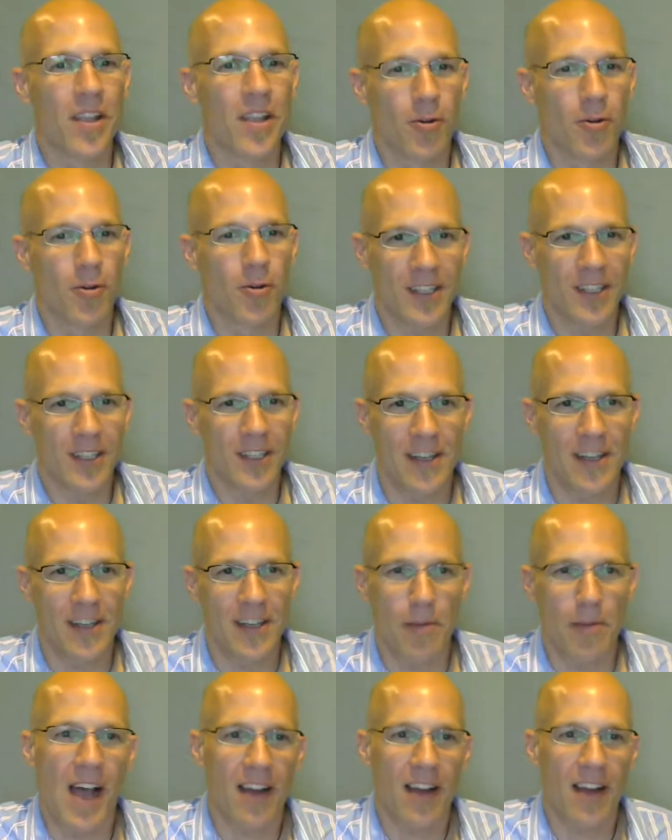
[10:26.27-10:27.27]
Well, let's step
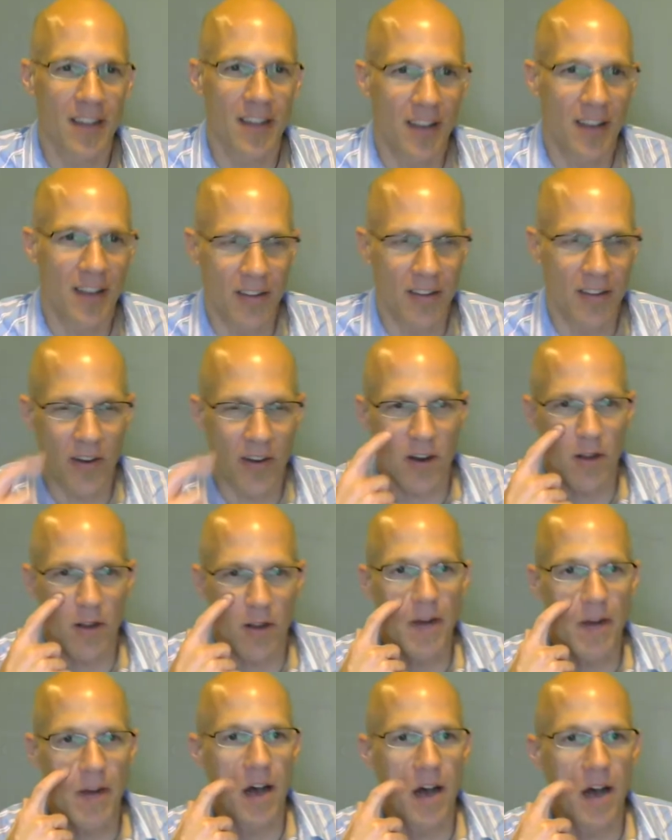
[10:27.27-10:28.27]
back then and talk
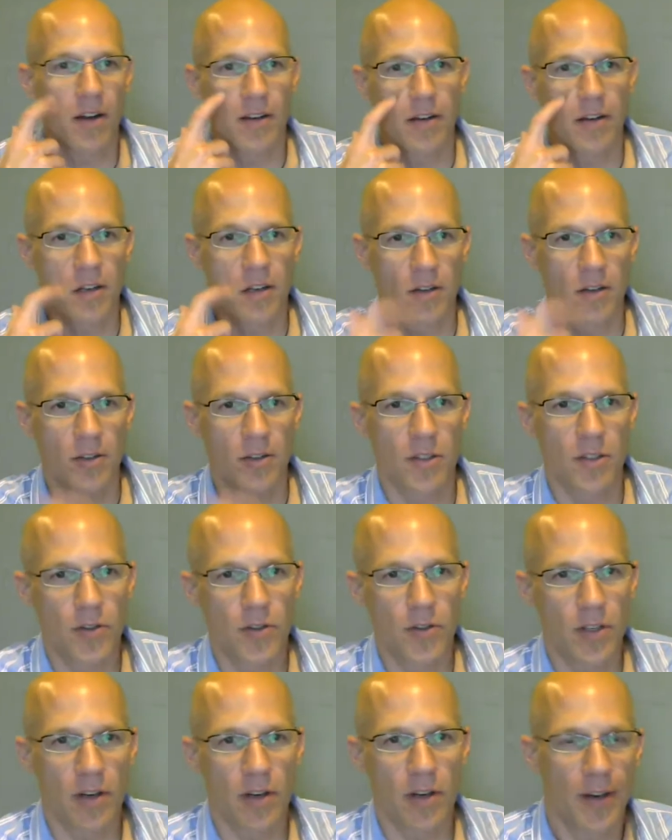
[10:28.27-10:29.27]
about,
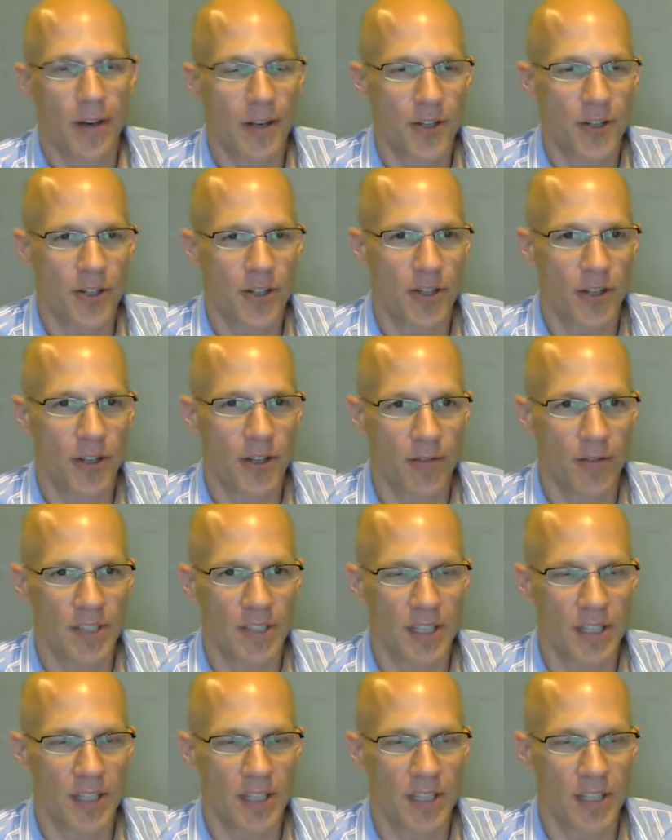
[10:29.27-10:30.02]
2-year initiative.